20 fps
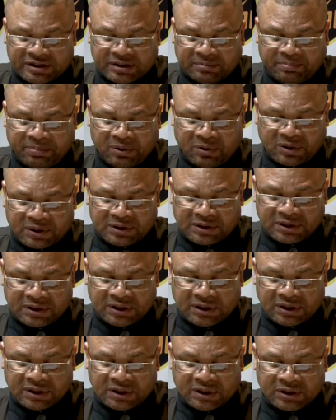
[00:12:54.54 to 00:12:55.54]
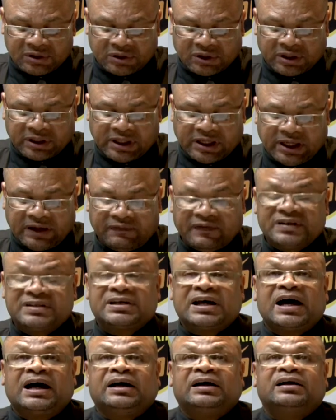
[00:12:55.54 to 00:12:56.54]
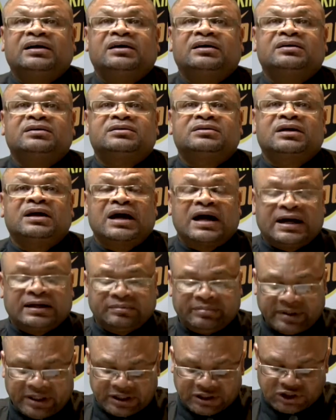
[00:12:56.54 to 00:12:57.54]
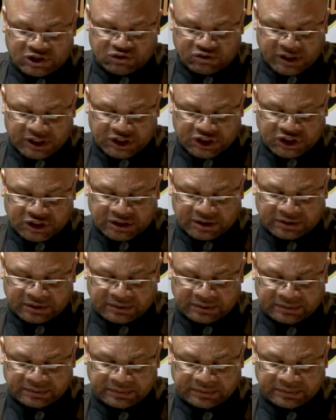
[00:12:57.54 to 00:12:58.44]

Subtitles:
support to the Nevis Island Administration.